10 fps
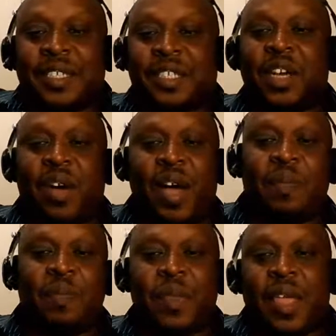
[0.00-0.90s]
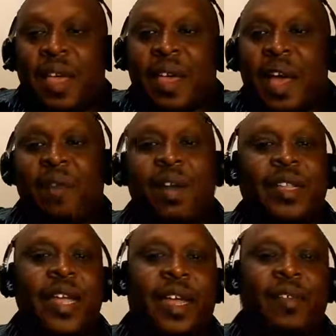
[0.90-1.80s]
So I want
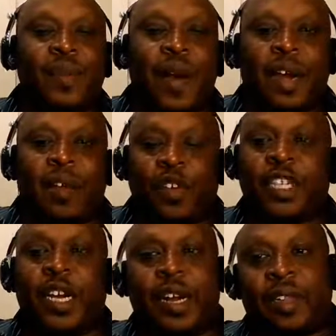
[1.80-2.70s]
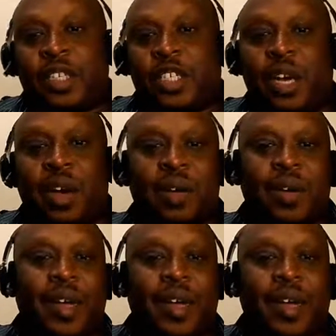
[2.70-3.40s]
to thank everybody for checking out the show.